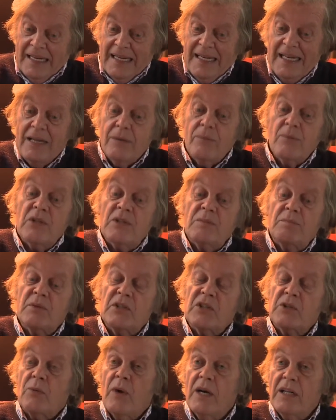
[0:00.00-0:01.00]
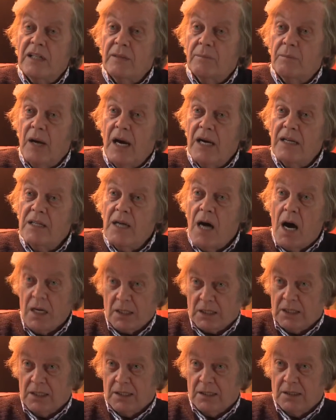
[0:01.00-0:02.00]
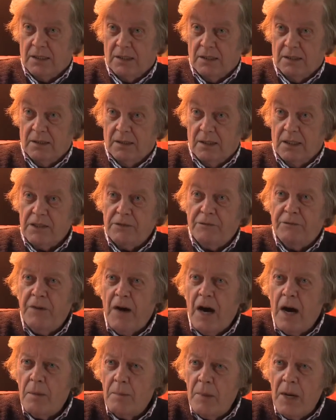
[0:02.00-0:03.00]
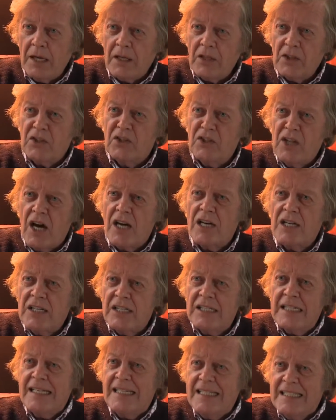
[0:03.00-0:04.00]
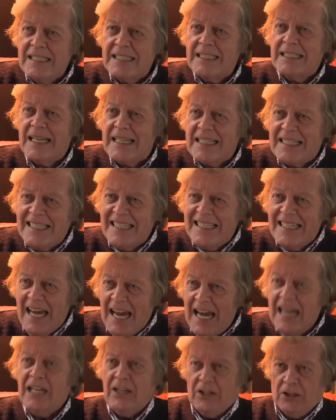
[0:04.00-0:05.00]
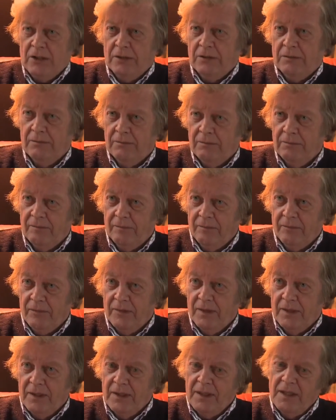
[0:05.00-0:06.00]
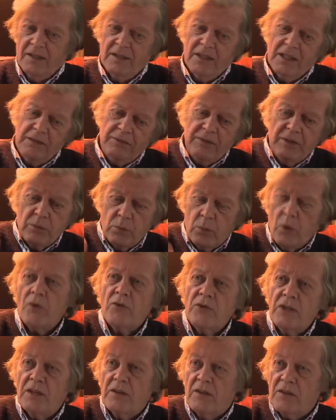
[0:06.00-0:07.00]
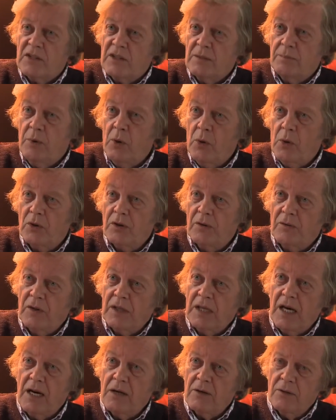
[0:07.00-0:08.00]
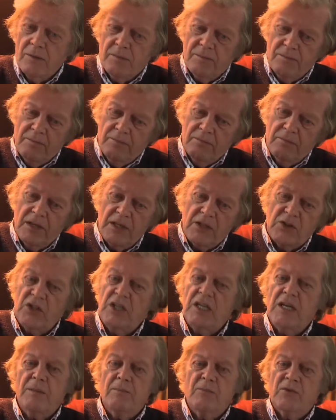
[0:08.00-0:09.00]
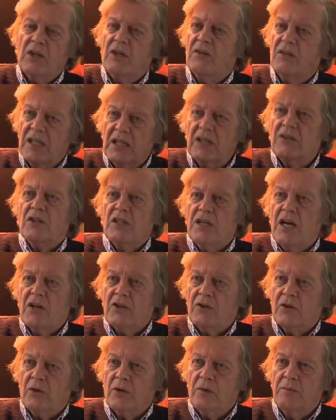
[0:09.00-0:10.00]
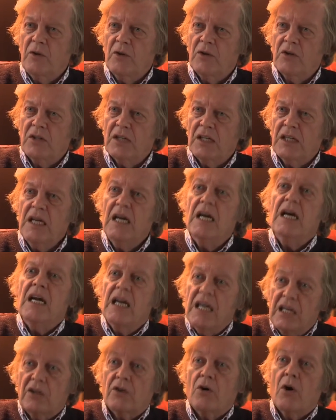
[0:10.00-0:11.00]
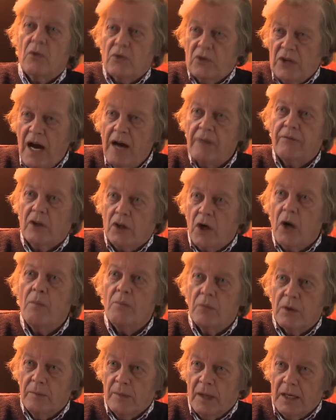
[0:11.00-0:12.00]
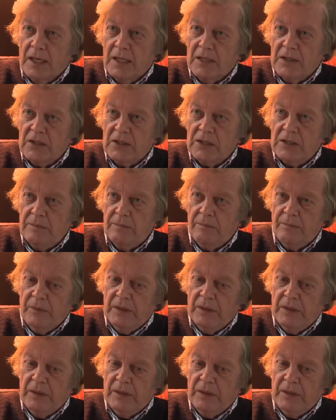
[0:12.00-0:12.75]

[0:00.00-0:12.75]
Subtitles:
he was persuaded by Nasser as far back as 1968 that if he wanted the support of the Arab regimes and the international community, he'd got to have a compromise.